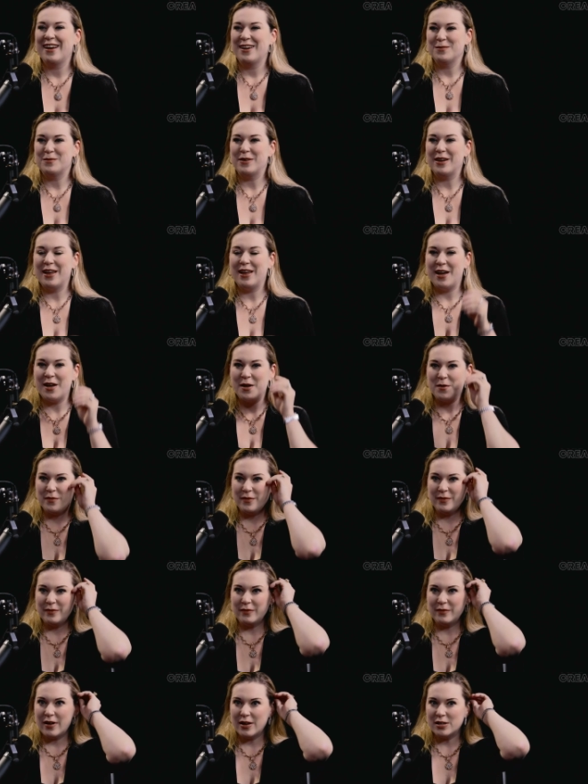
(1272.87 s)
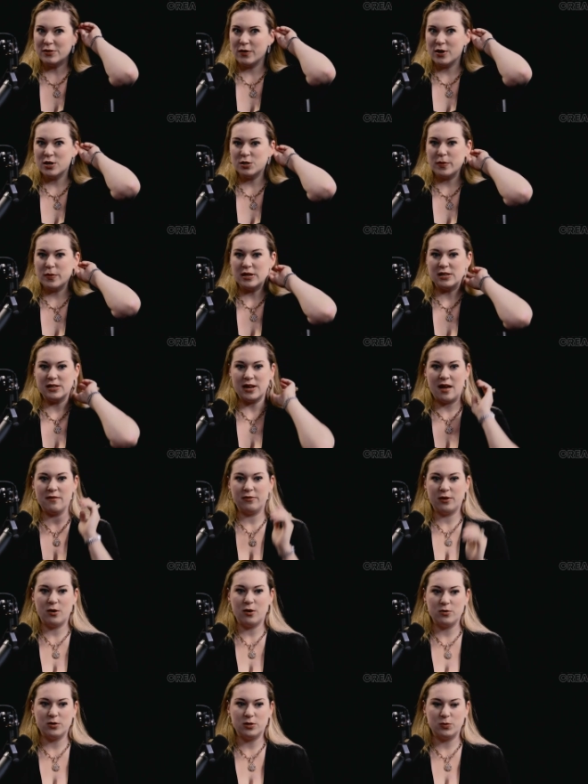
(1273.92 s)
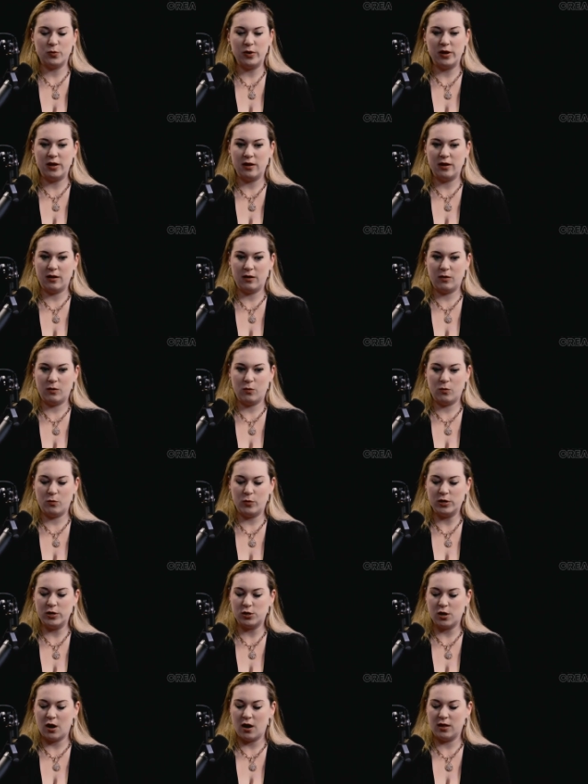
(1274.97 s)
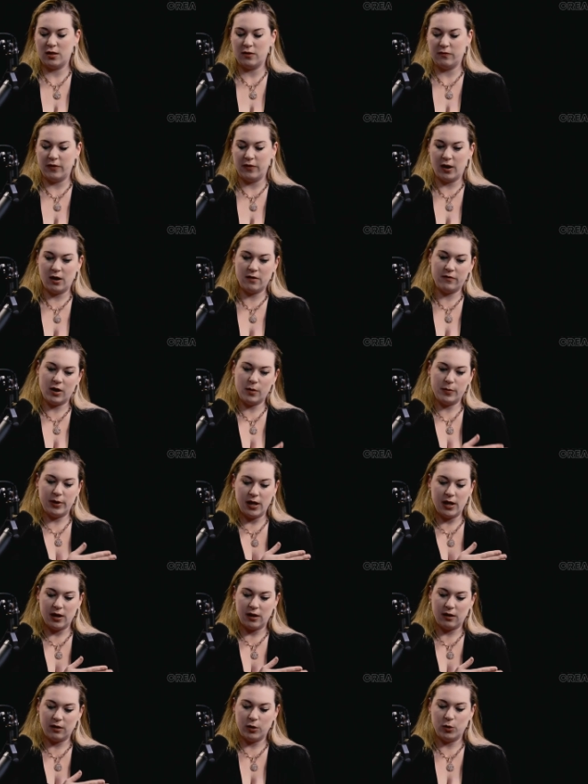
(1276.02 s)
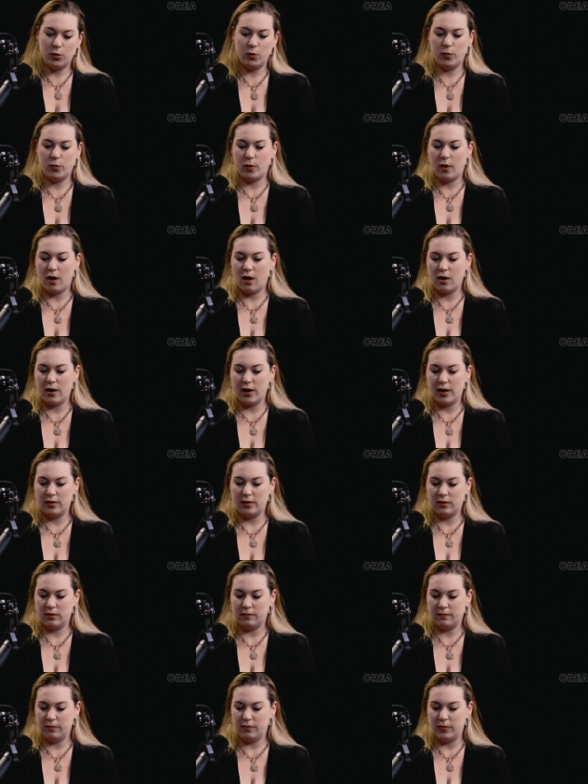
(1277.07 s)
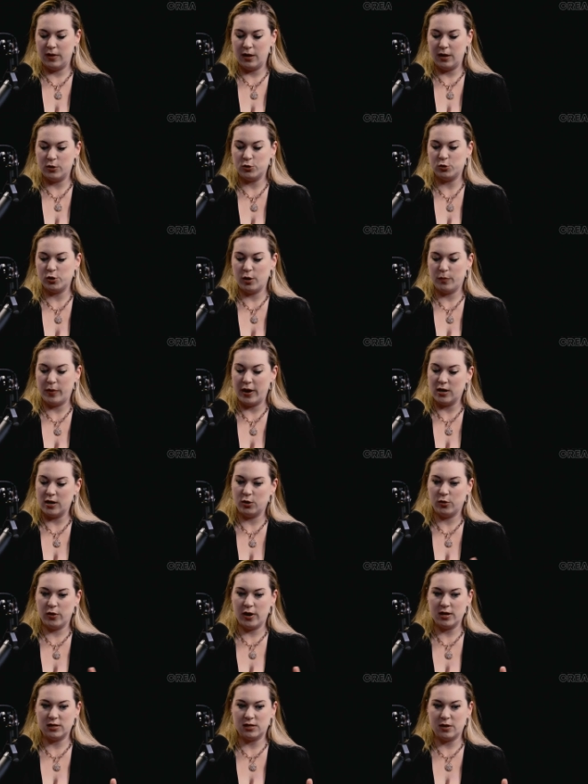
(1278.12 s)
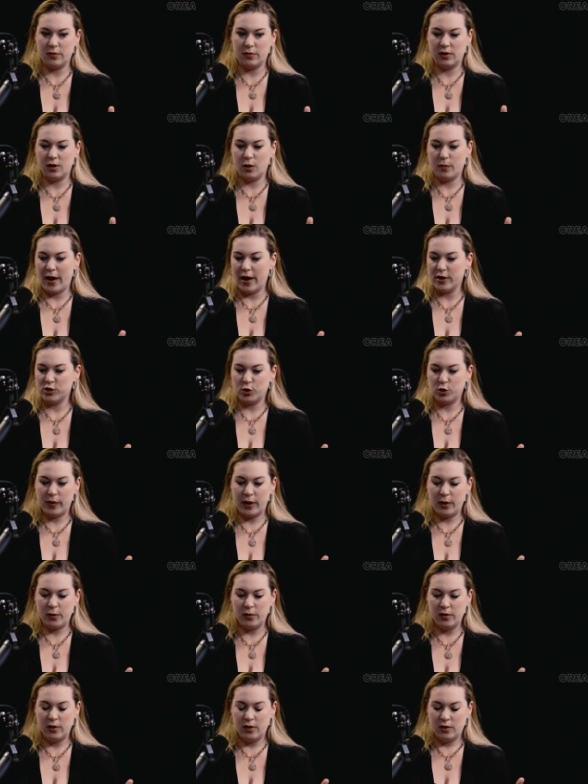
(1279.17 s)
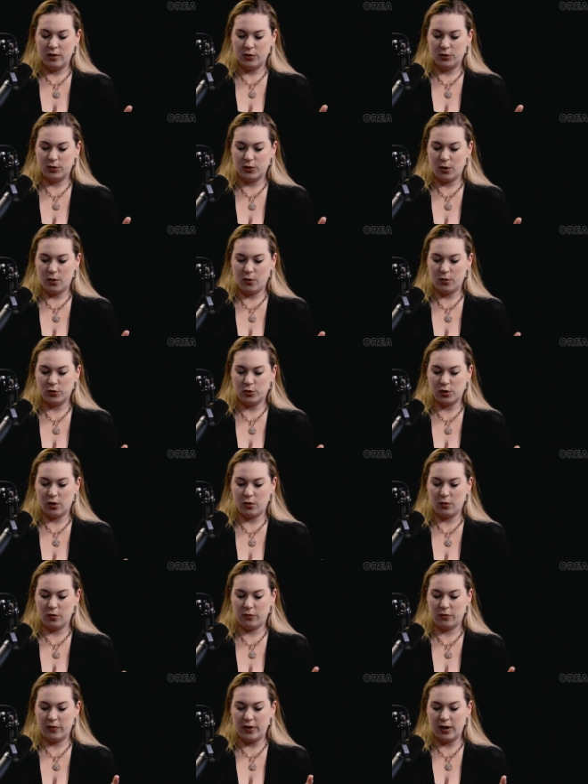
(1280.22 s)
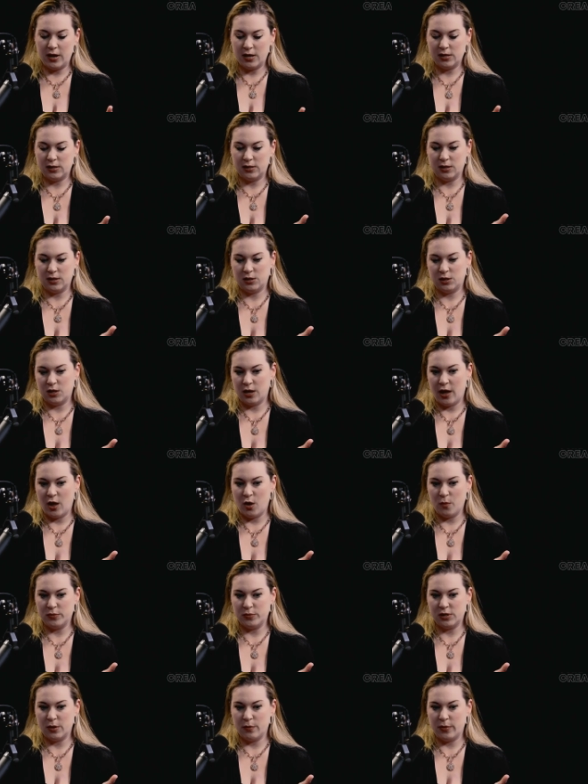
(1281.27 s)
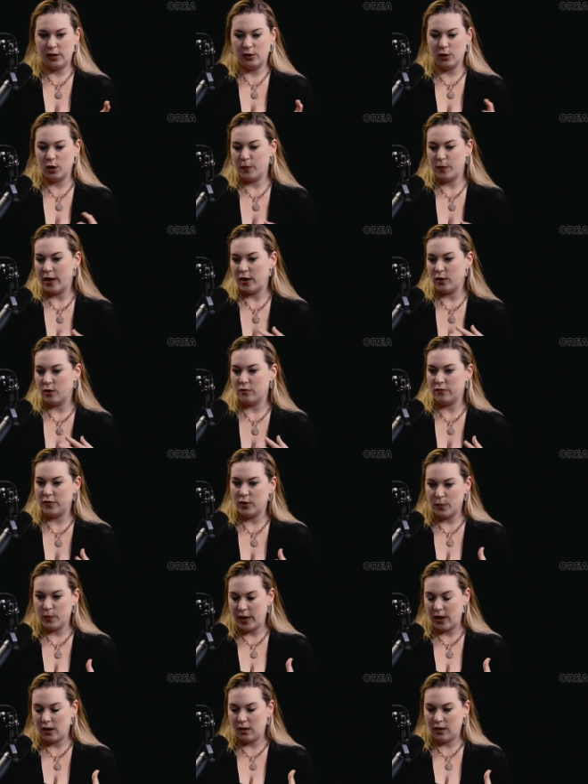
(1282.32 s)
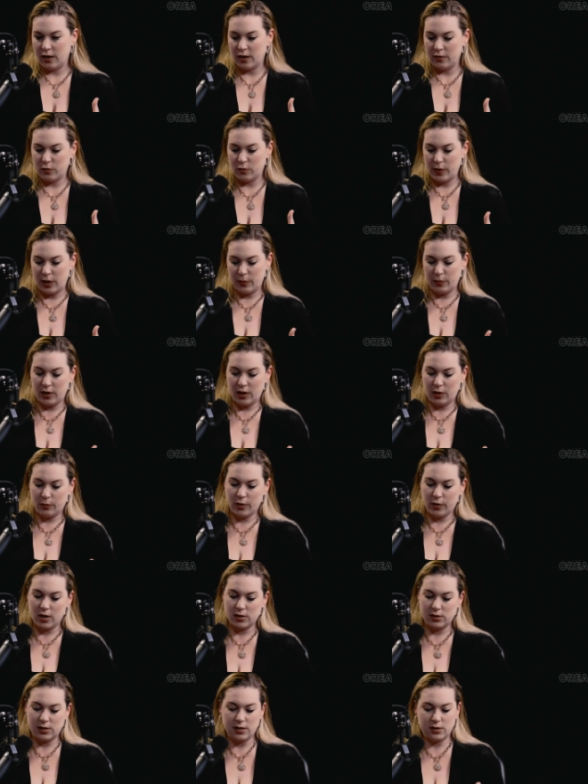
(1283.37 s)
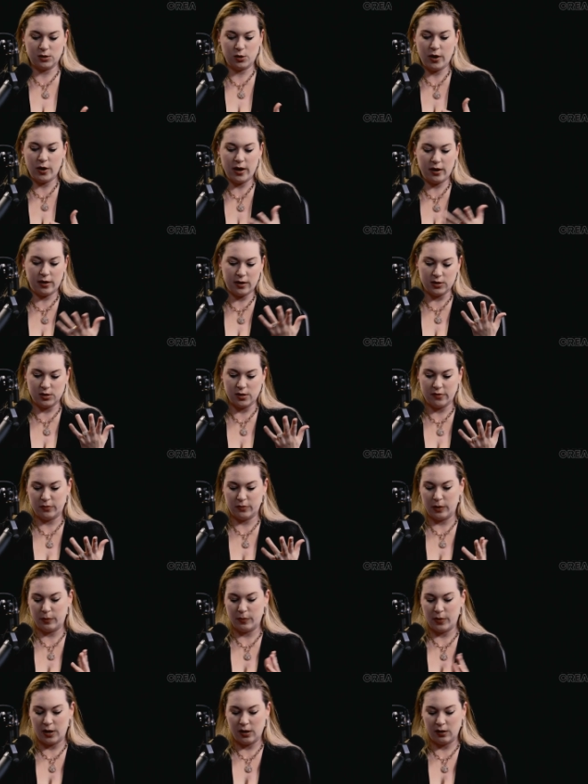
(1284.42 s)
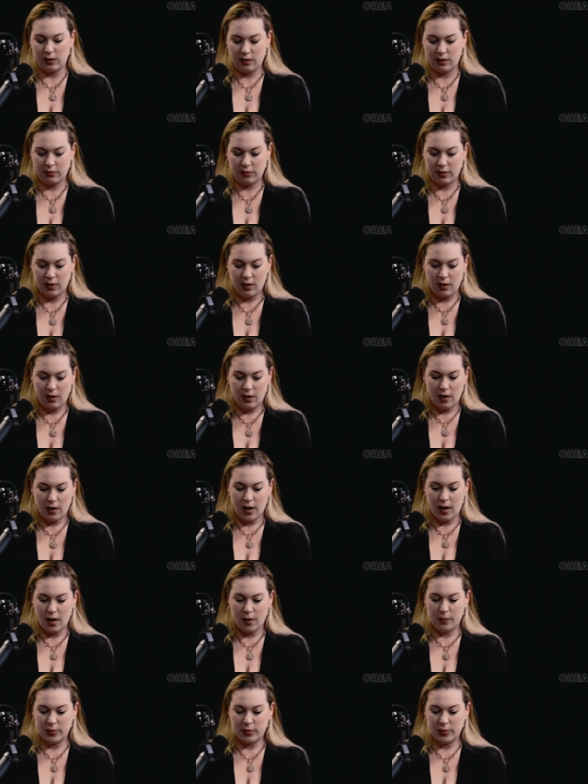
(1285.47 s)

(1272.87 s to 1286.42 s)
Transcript: but um, as far as my staff goes, we we start at the very, very beginning. You are in the industry, you're paid to create something that you're passionate about. So you start with fitness, and to help somebody look better or feel better. And if you make money in the process, great, because you have to make money to live. Um,